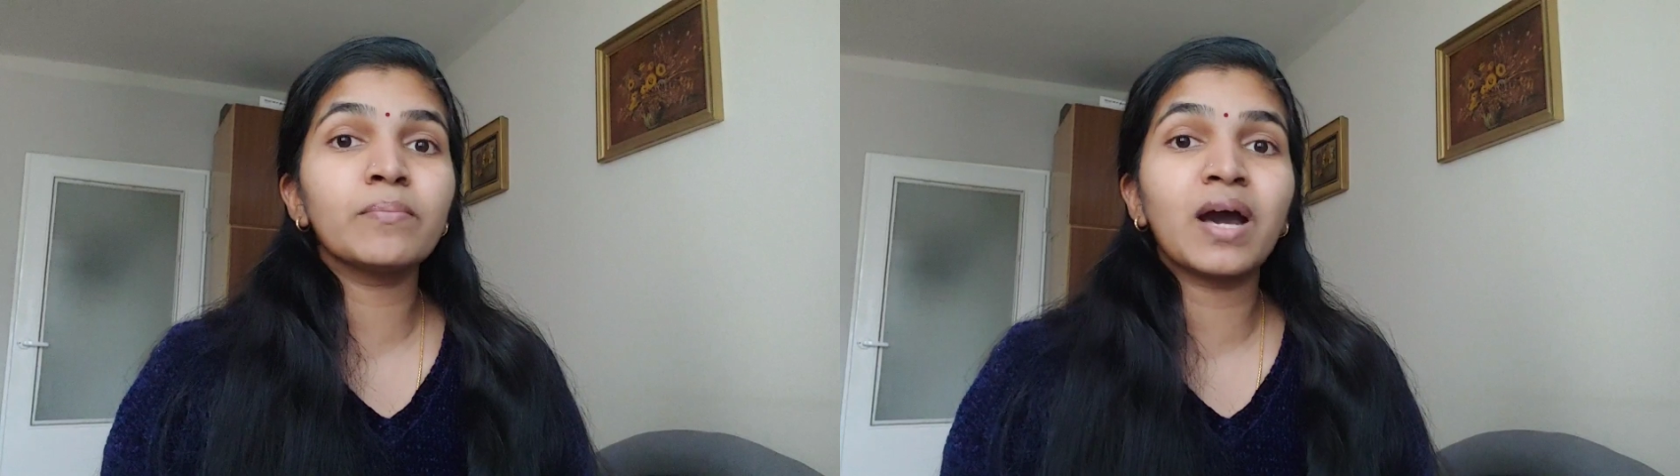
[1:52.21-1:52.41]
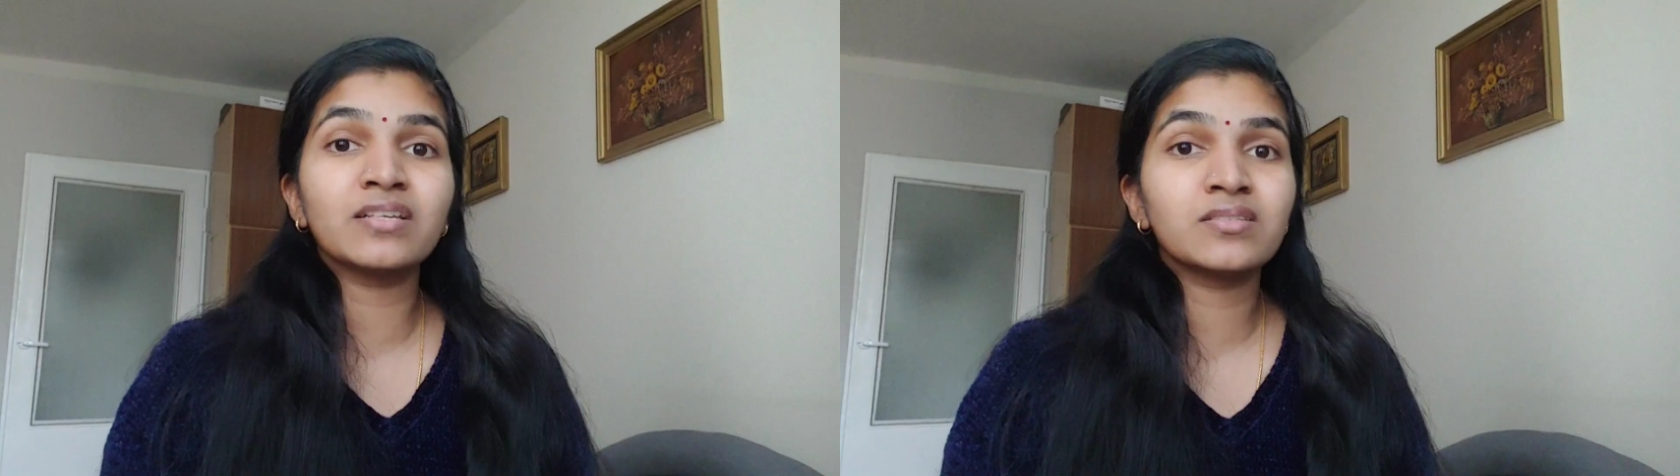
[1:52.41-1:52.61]

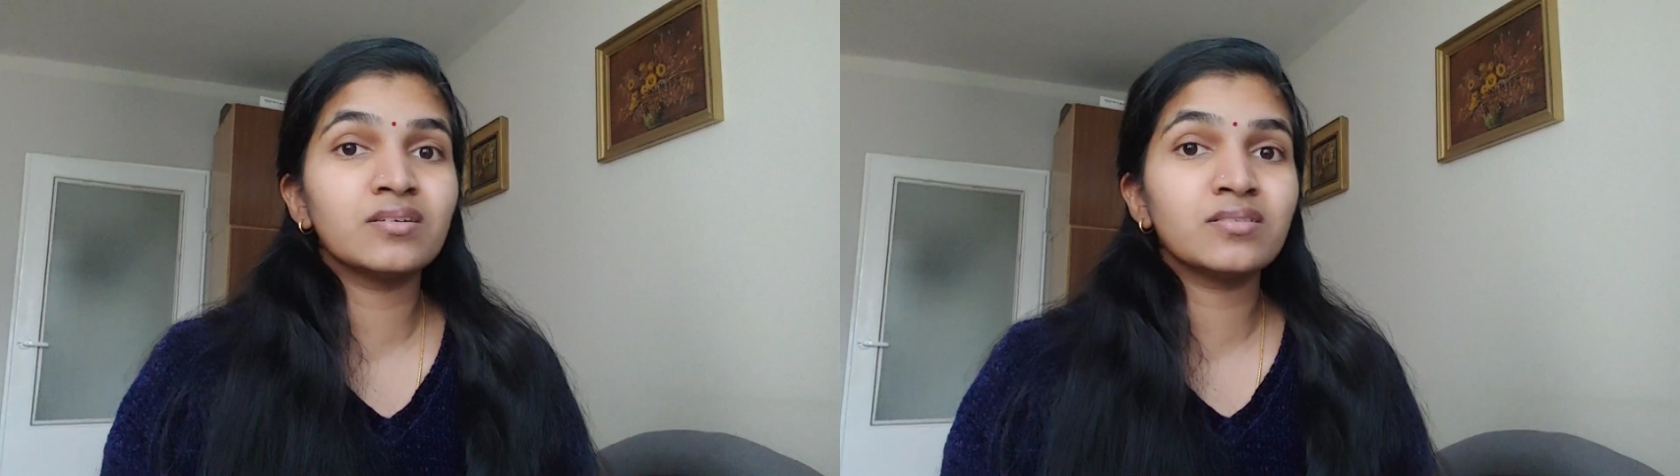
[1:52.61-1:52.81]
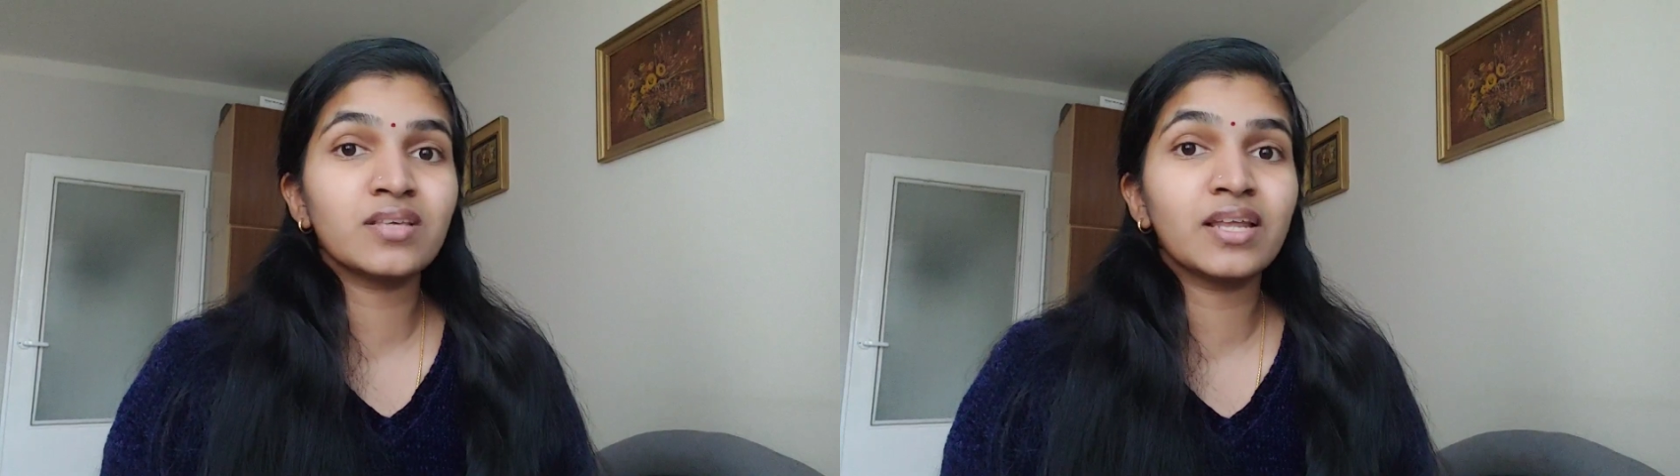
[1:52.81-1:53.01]

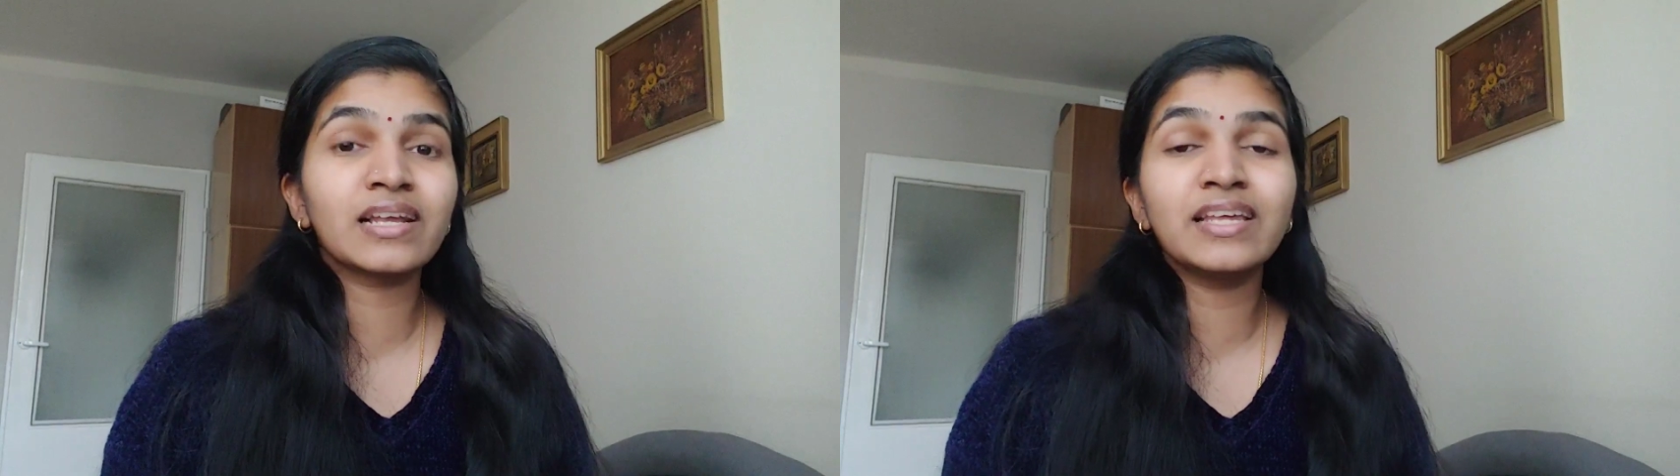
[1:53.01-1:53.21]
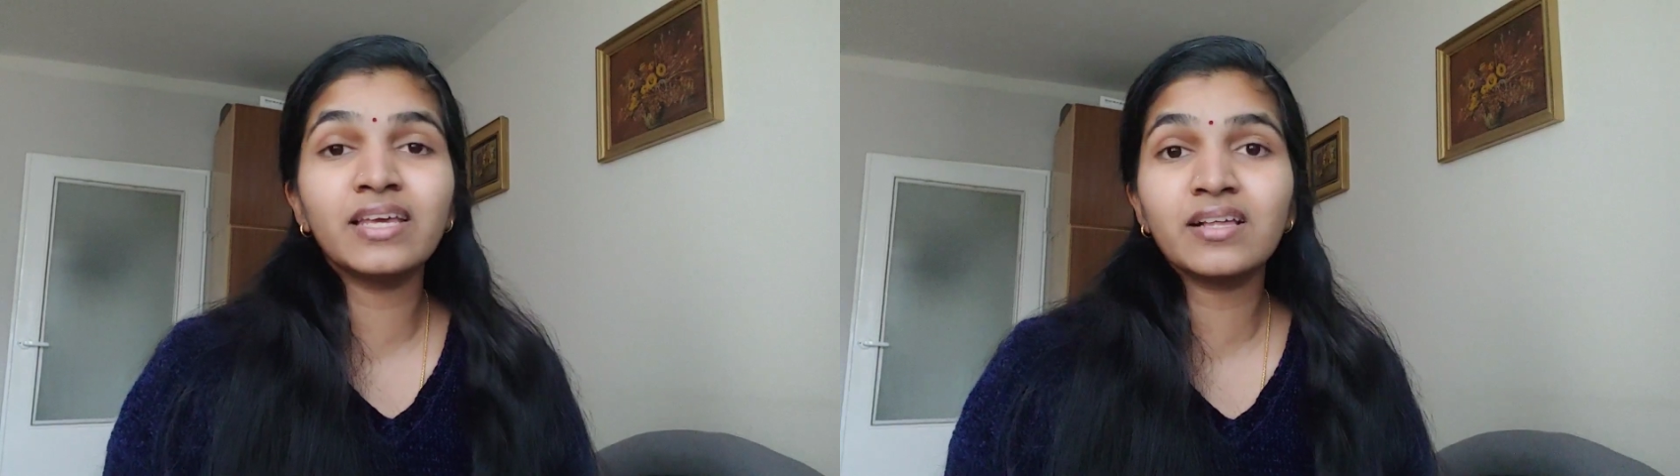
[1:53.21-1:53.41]
masters in a
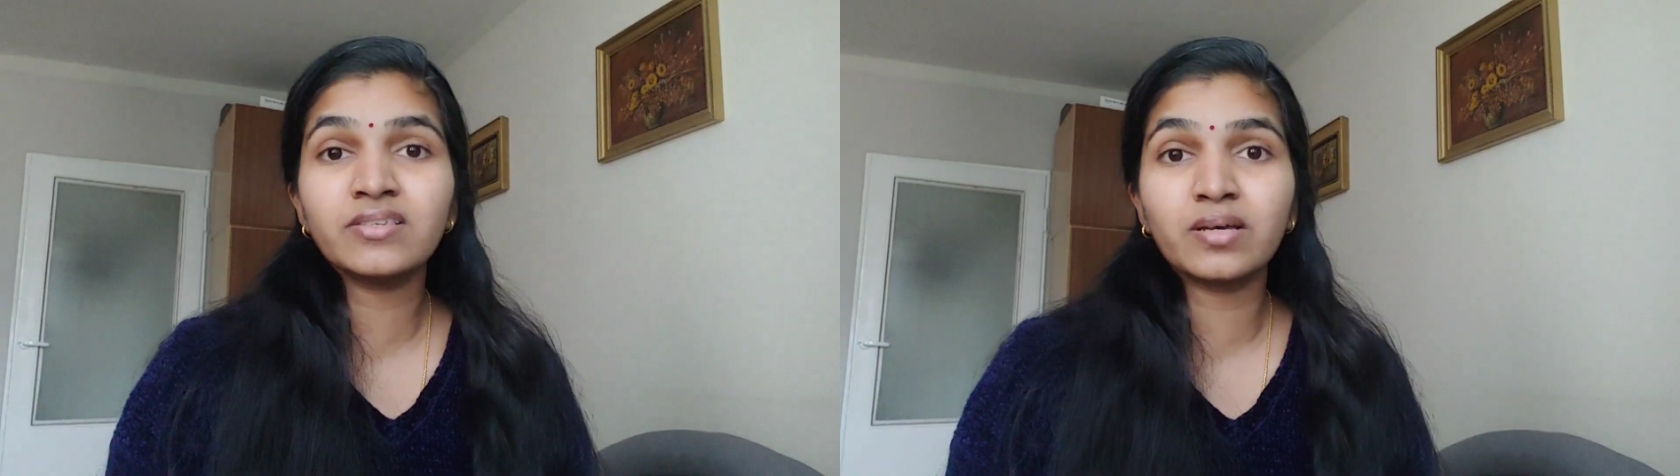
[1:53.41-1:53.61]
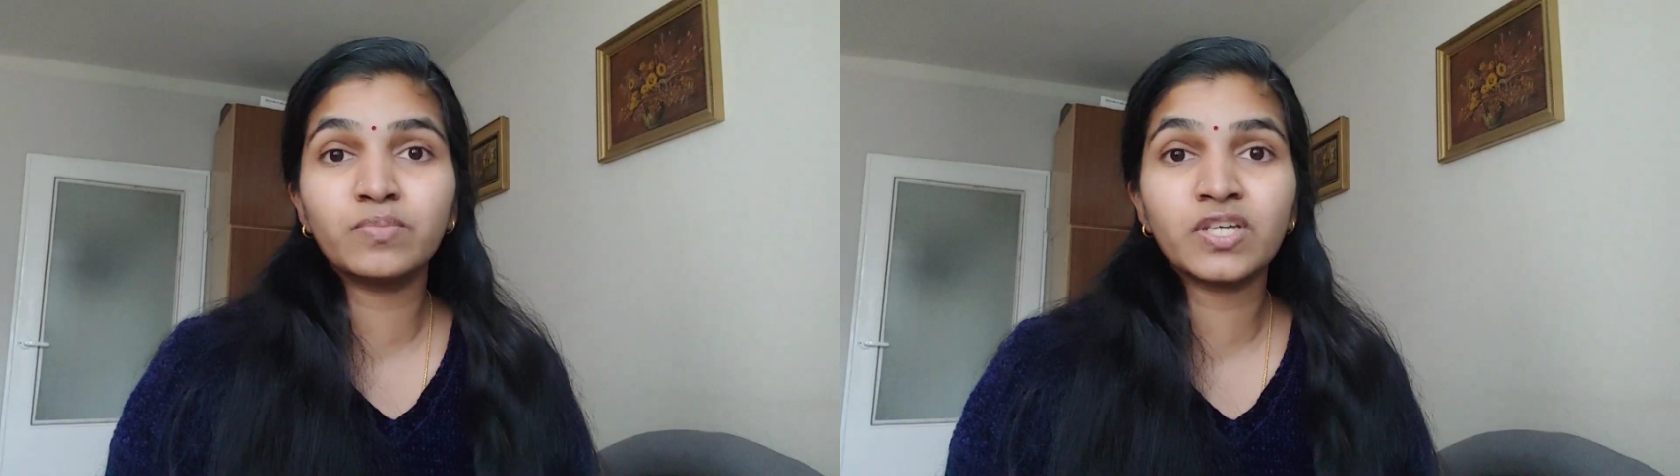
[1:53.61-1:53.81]
clinical
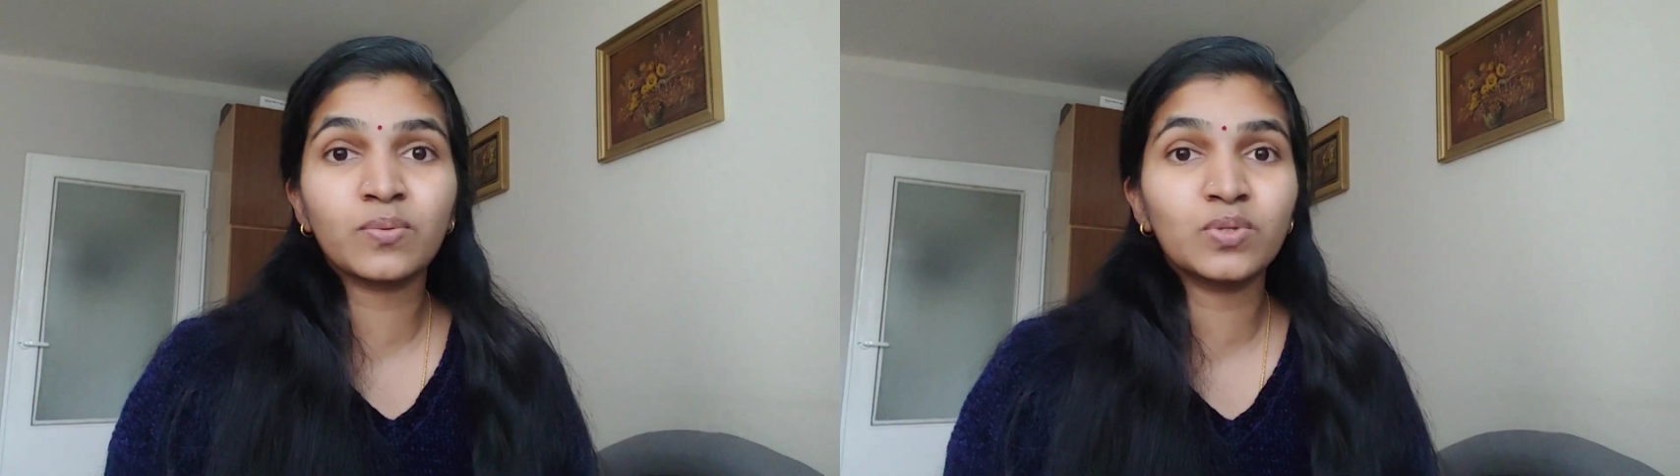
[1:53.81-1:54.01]
subject,